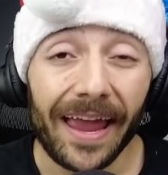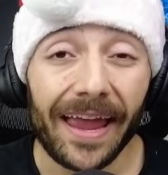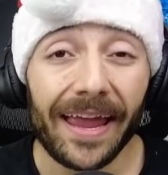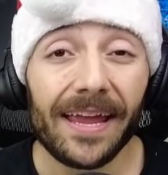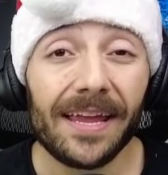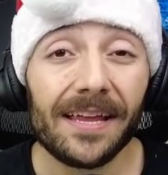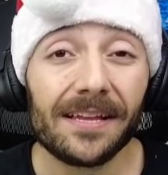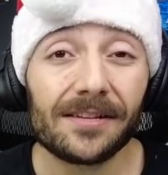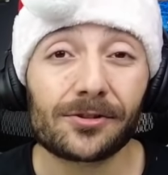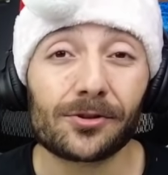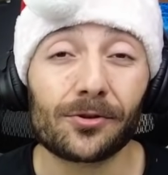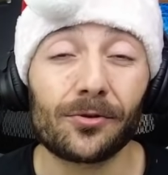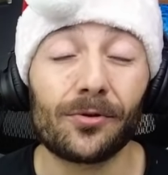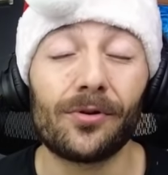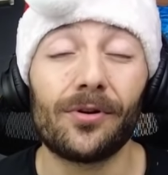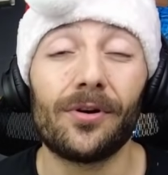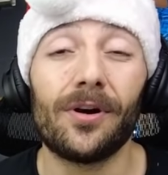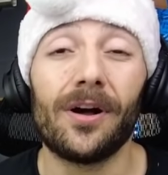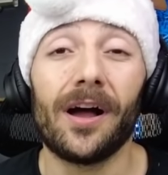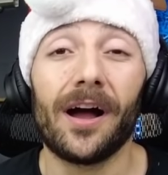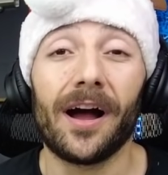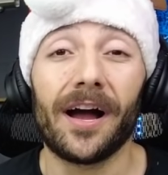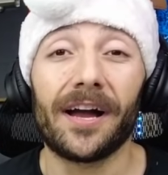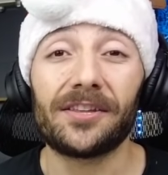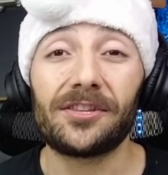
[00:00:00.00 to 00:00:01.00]
A, so
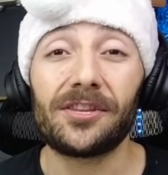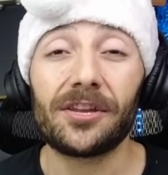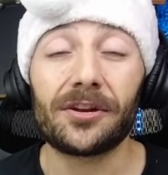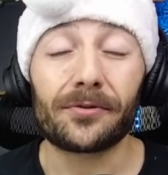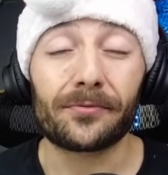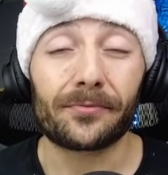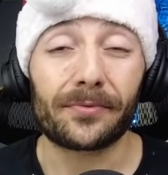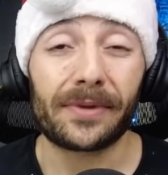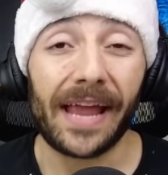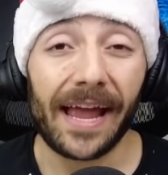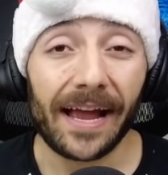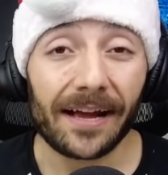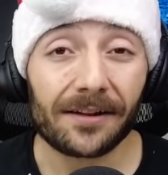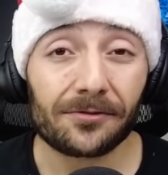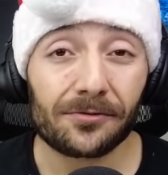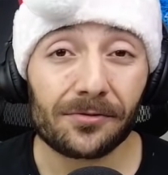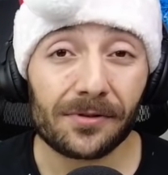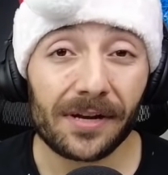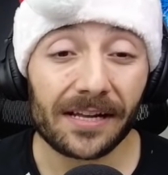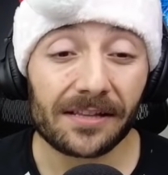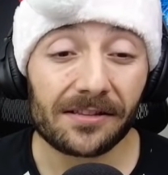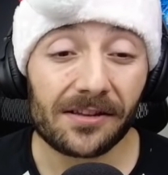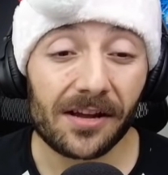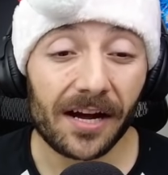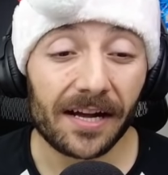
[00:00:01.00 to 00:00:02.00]
I didn't react to
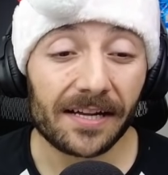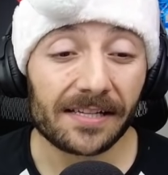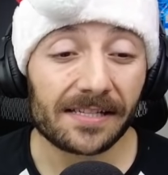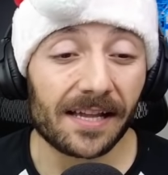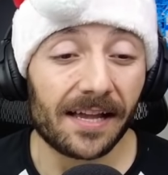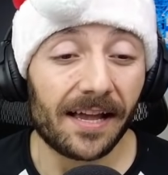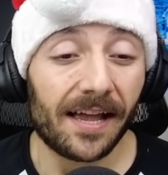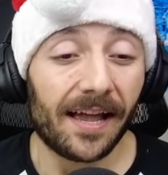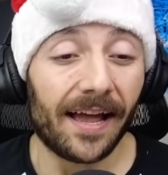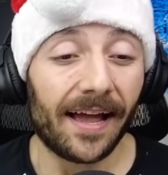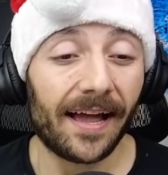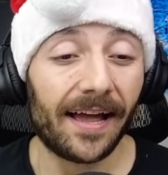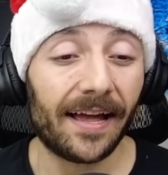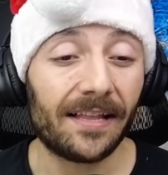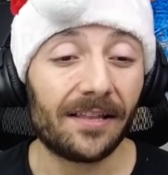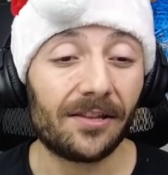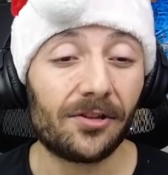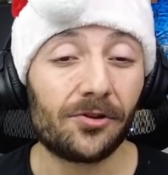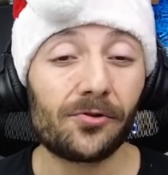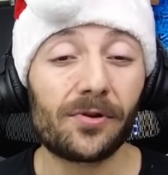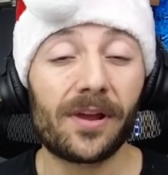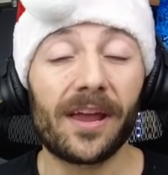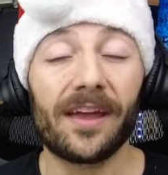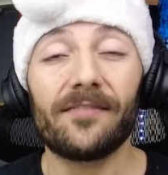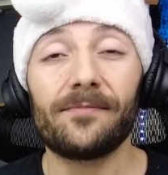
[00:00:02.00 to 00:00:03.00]
that, guys. And
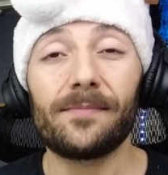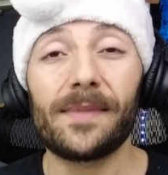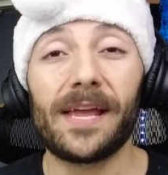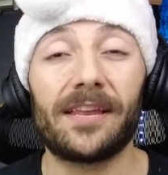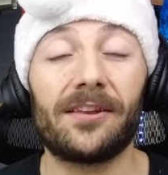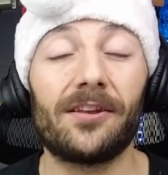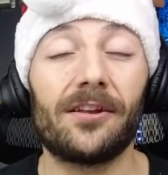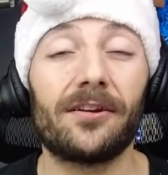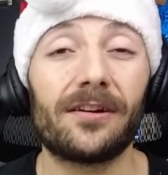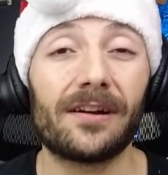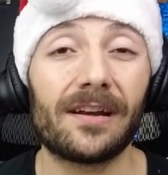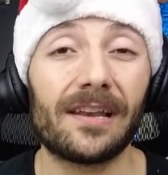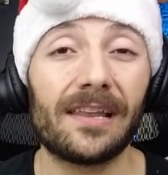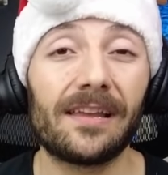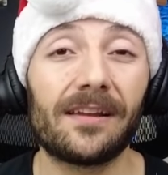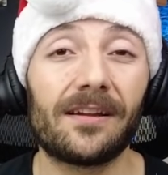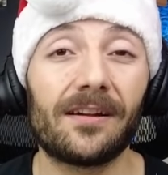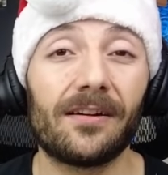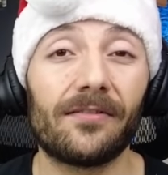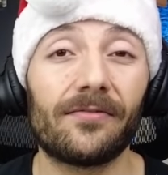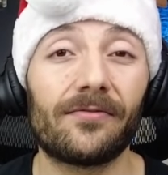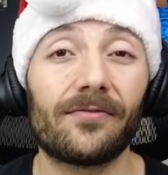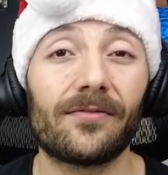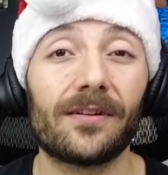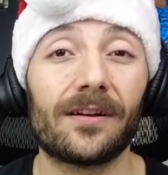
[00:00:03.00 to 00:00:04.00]
you gave me another link
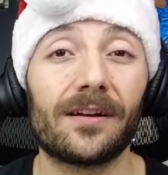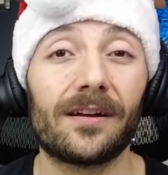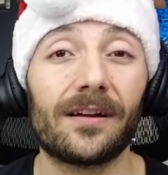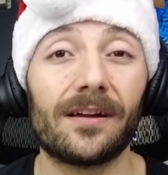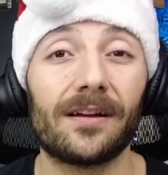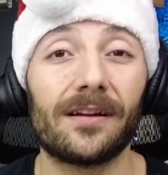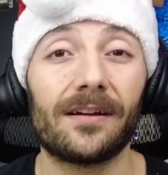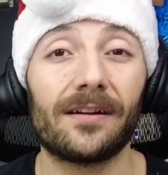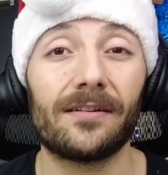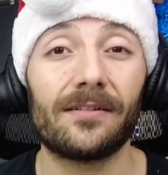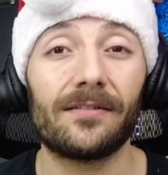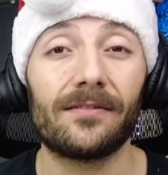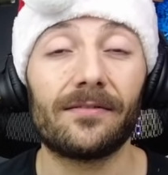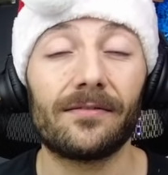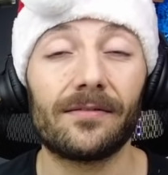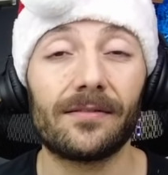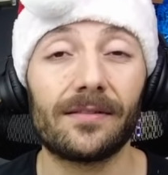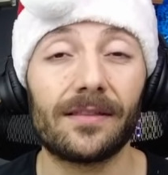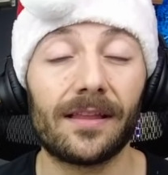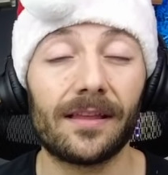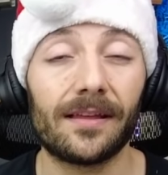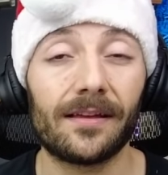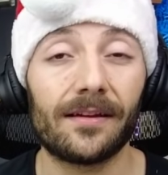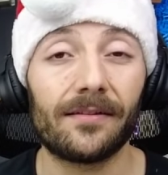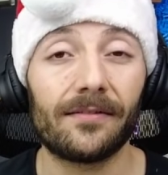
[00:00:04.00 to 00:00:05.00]
of
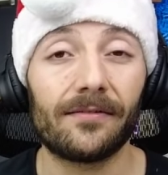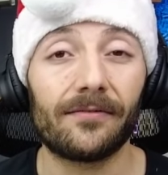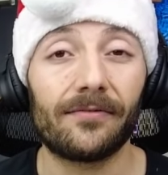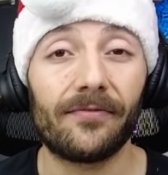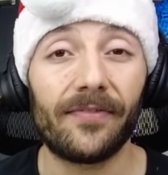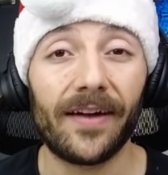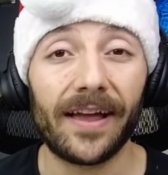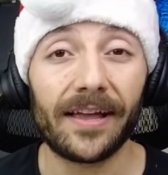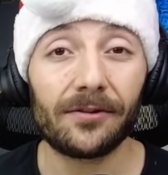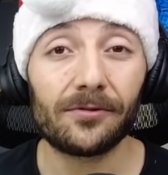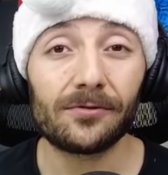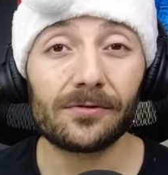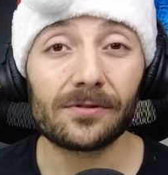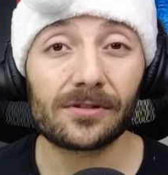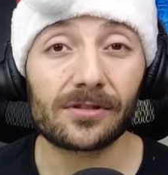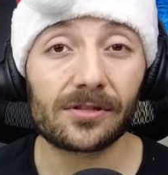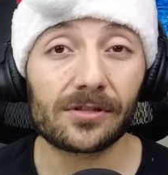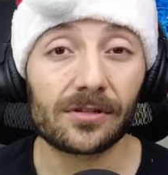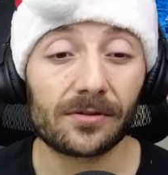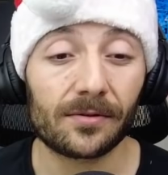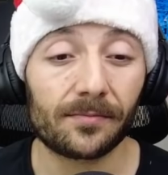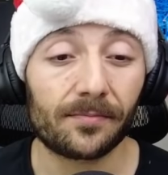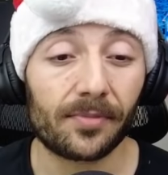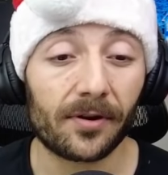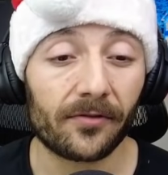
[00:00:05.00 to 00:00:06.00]
the Fairouz
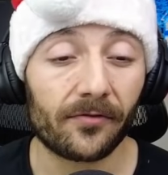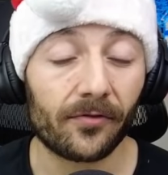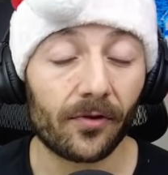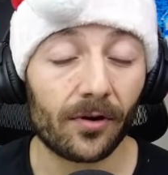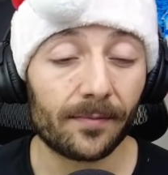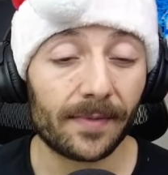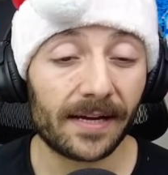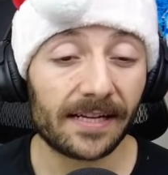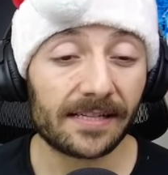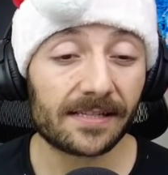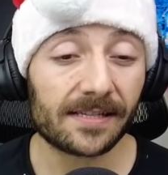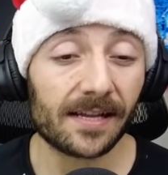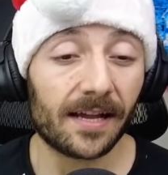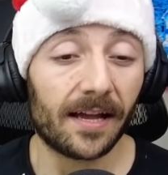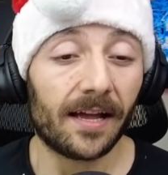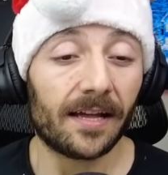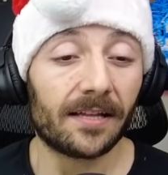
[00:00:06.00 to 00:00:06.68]
performance.